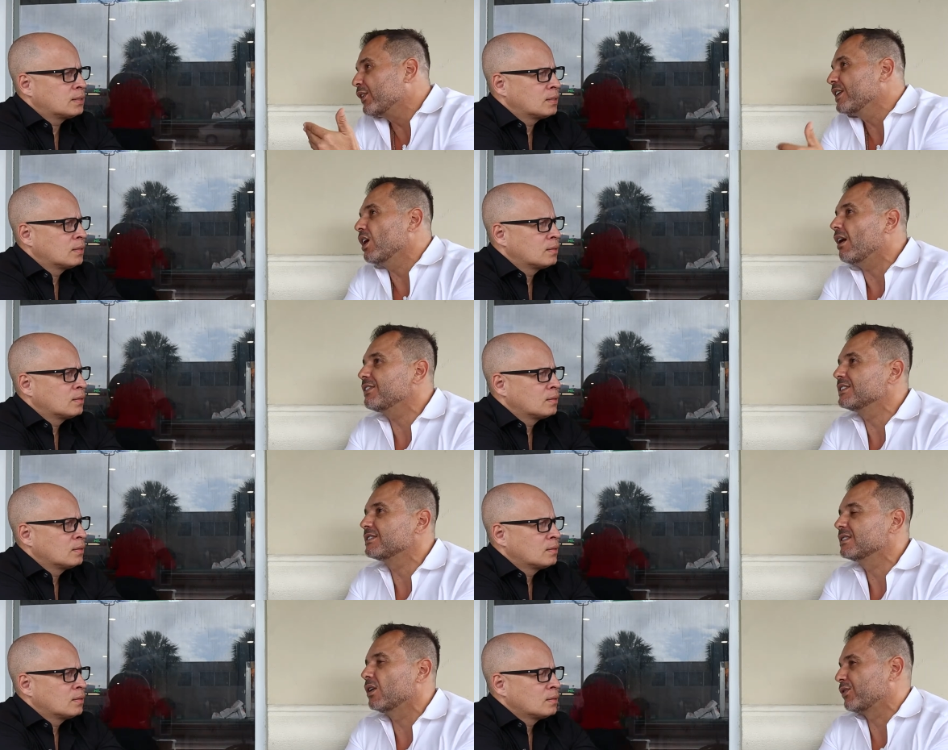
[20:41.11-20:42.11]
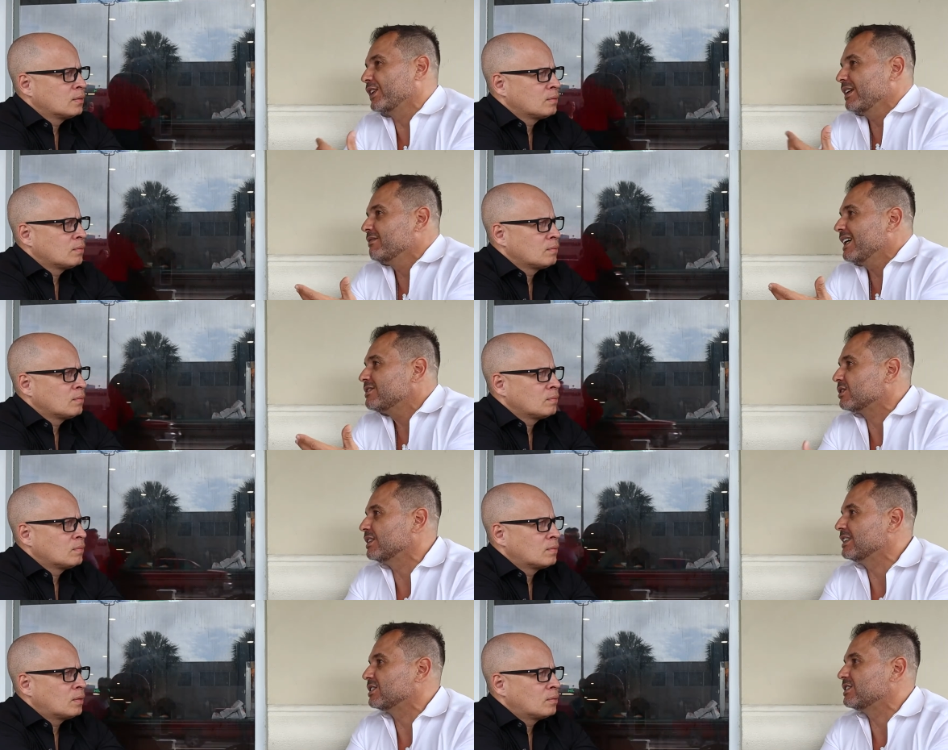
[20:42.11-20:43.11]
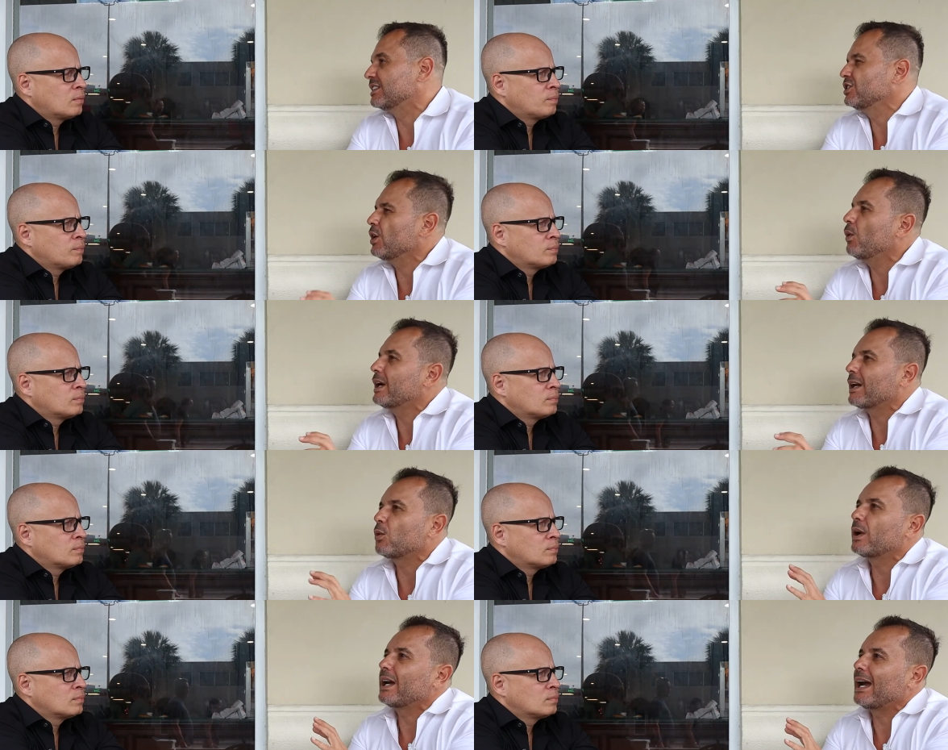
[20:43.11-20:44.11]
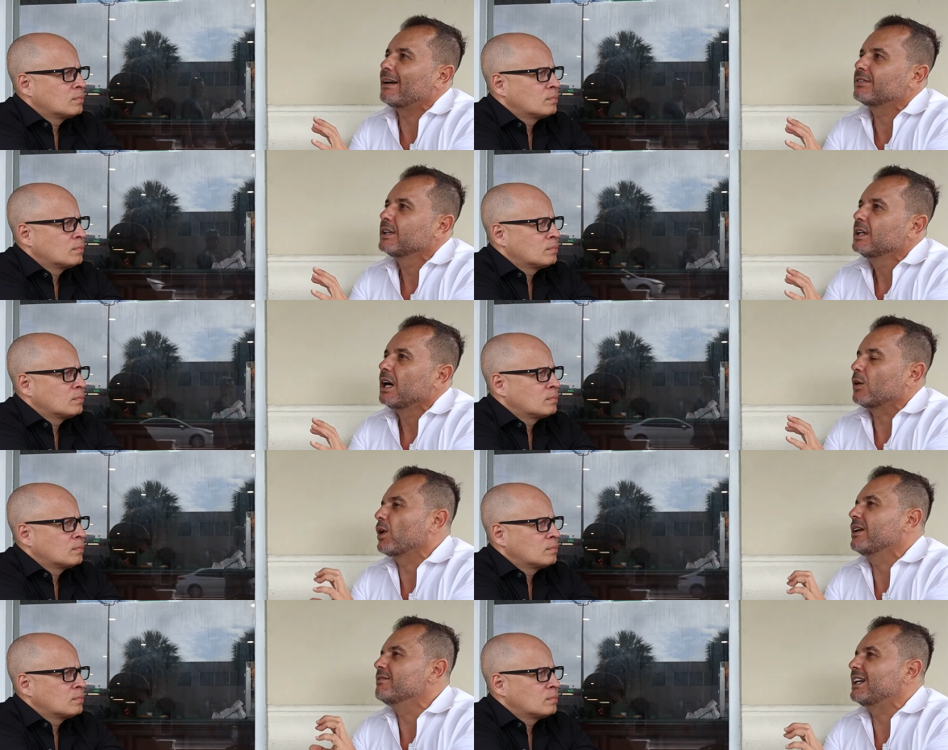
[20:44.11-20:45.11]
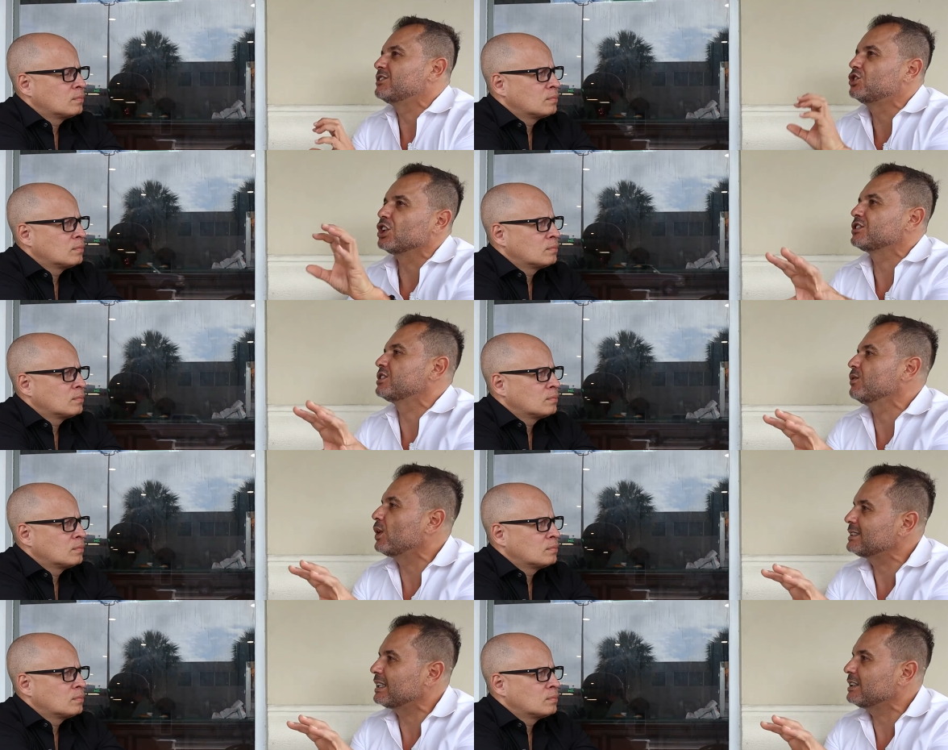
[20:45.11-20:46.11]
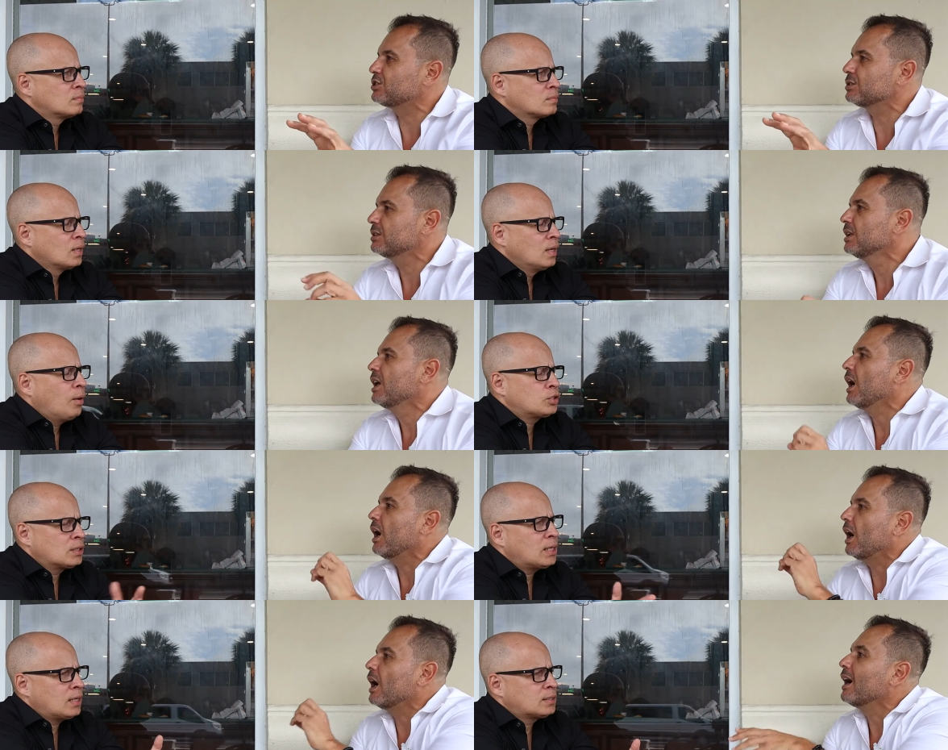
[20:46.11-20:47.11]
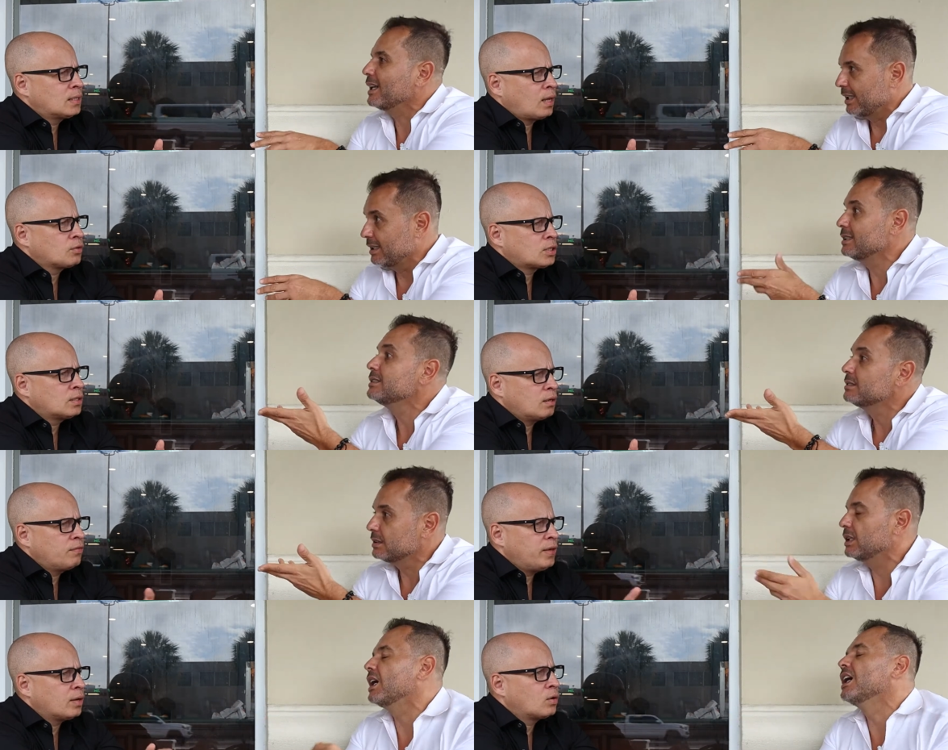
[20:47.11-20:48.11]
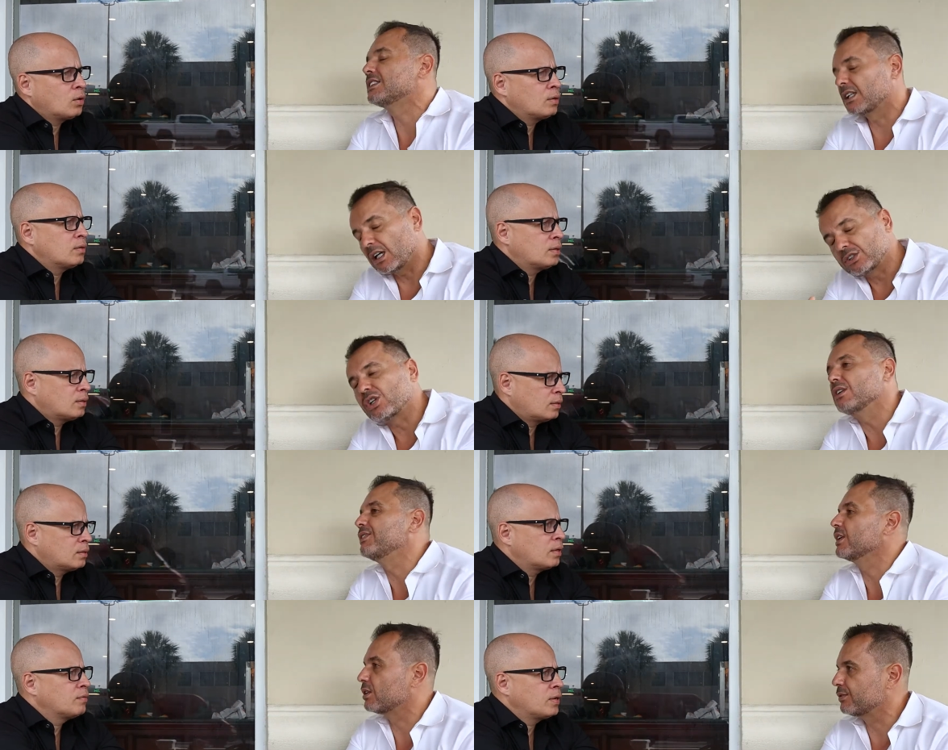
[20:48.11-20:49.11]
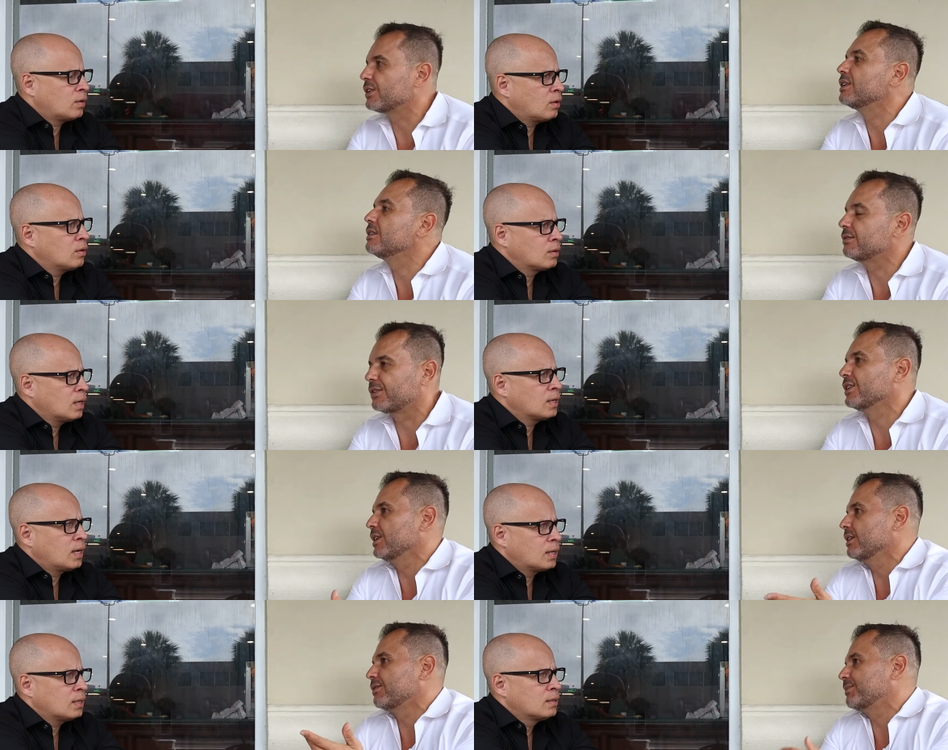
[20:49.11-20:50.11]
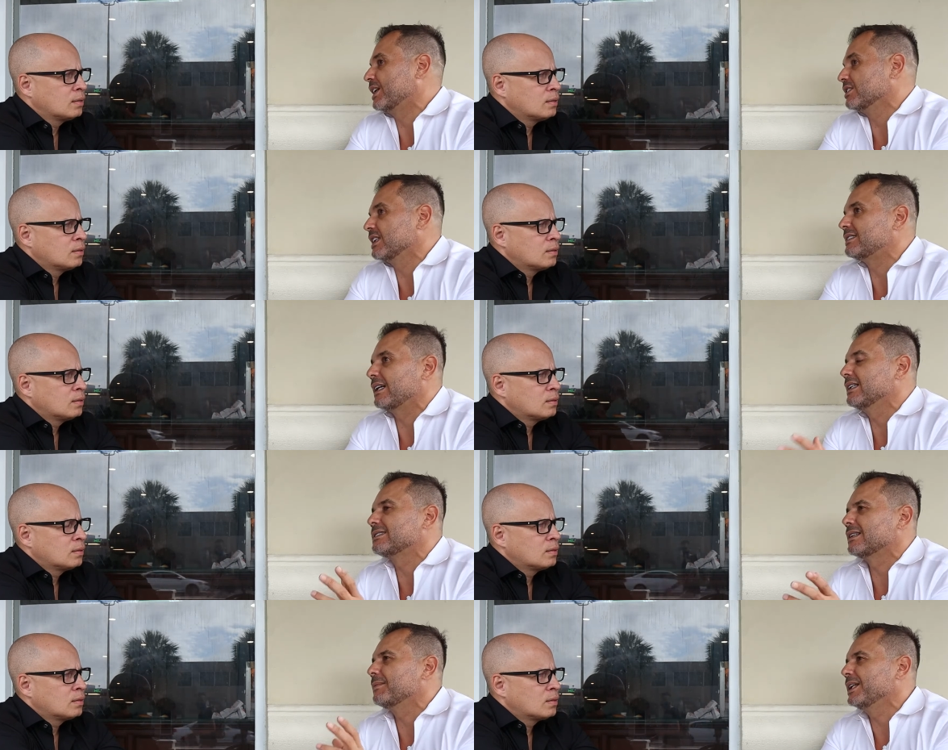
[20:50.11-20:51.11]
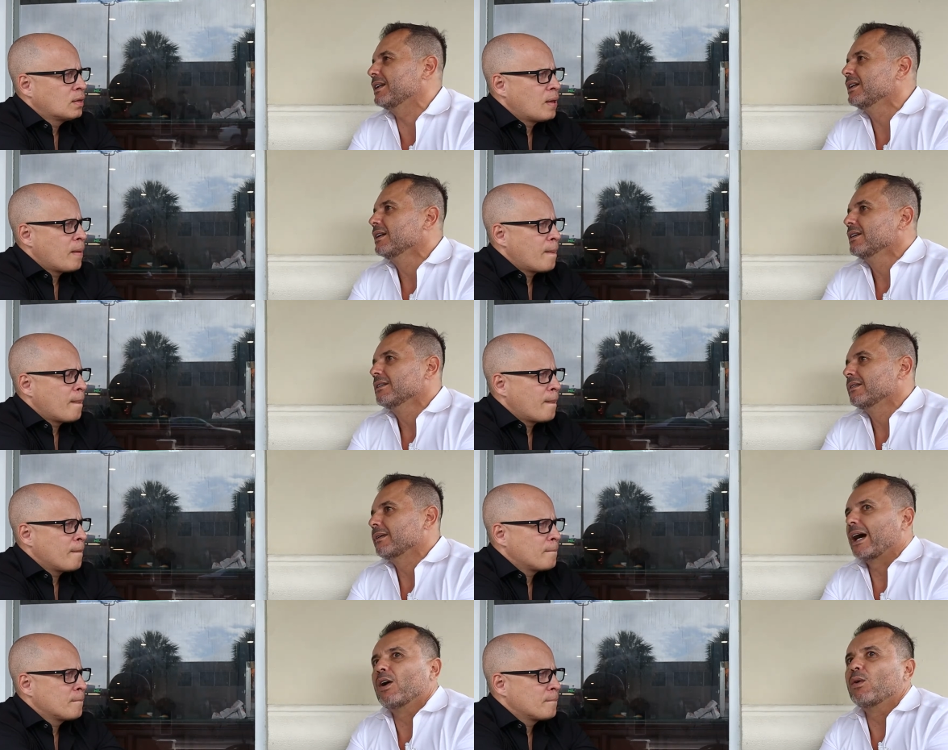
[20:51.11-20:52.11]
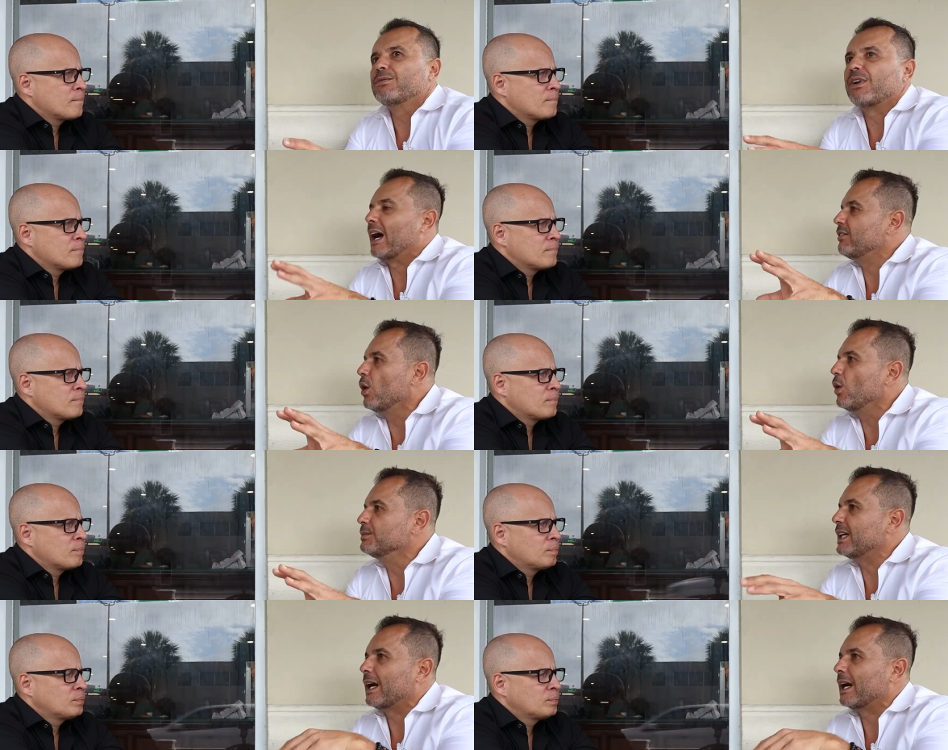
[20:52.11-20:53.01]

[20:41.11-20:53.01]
Speaker 1: for the office, or for the investor that just says, you know what, I don't want to have, I don't want to invest just in residential. I was gonna say,
Speaker 2: is it an alternative vehicle? It's an
Speaker 1: alternative vehicle. vehicle. For, okay, got it. Because they say, listen, let me I own five homes